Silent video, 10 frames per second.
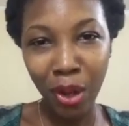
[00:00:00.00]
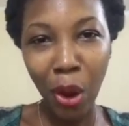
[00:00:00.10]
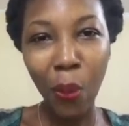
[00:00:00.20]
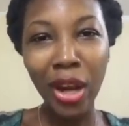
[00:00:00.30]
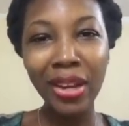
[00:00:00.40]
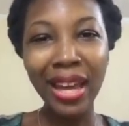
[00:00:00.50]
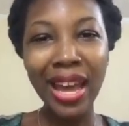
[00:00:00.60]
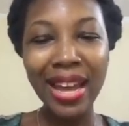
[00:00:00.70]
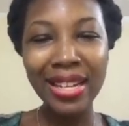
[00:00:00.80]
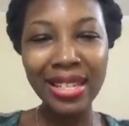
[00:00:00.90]
when you
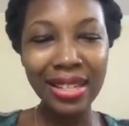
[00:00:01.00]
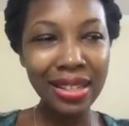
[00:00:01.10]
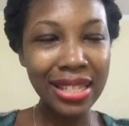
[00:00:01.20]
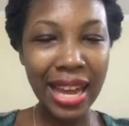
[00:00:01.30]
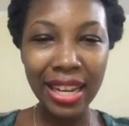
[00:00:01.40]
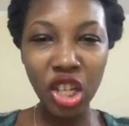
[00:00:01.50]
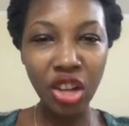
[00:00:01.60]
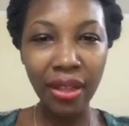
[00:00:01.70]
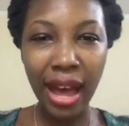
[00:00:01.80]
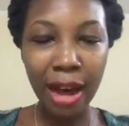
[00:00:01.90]
can't stand each
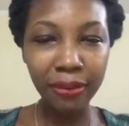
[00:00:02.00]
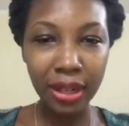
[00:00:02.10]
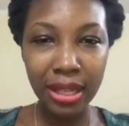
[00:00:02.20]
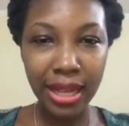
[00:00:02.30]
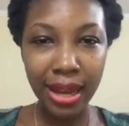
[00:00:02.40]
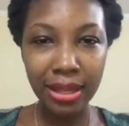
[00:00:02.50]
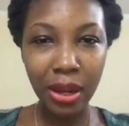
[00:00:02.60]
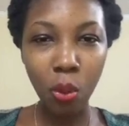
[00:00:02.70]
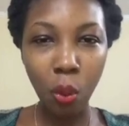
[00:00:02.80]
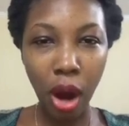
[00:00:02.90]
other after the sex,
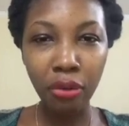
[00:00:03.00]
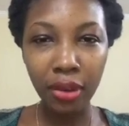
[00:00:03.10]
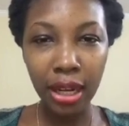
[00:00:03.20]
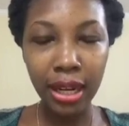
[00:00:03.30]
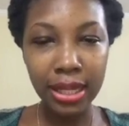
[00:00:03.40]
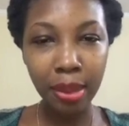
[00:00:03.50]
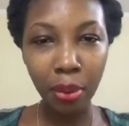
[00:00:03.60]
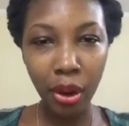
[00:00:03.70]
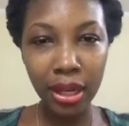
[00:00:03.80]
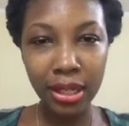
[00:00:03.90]
then what really is the
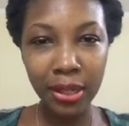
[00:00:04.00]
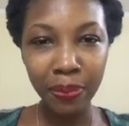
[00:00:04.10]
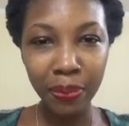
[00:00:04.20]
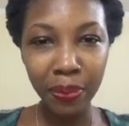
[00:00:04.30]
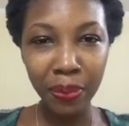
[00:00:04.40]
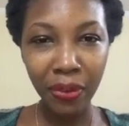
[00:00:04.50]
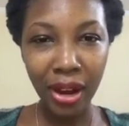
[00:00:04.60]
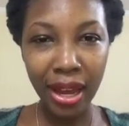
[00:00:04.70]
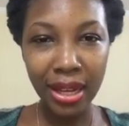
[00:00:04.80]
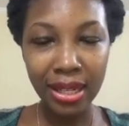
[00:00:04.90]
point?
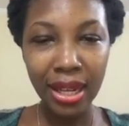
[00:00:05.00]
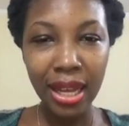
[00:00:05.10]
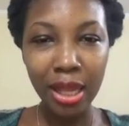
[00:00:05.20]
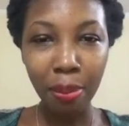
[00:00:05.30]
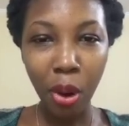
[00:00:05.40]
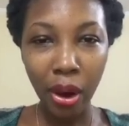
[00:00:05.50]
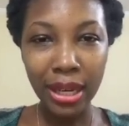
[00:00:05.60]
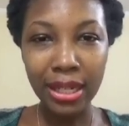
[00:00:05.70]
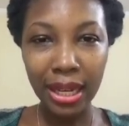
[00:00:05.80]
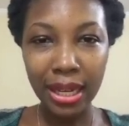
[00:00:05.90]
right? The
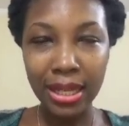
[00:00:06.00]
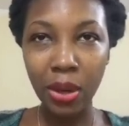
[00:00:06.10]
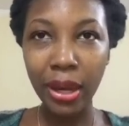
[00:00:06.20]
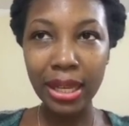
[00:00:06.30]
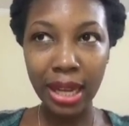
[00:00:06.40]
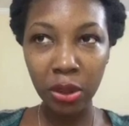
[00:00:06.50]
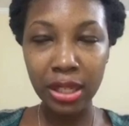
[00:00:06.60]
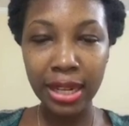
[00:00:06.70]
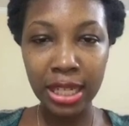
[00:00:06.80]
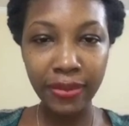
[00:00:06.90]
point is, okay, sexual
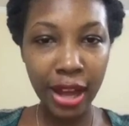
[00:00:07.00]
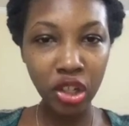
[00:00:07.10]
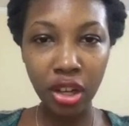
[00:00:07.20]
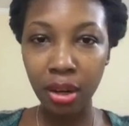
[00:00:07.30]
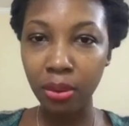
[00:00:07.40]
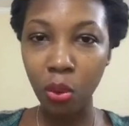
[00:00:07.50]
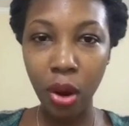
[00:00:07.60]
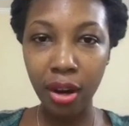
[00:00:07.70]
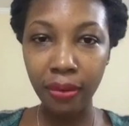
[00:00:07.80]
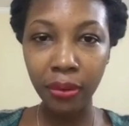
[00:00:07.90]
satisfaction,
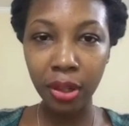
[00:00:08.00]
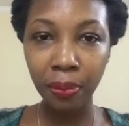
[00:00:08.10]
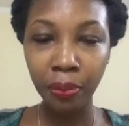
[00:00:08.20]
wonderful.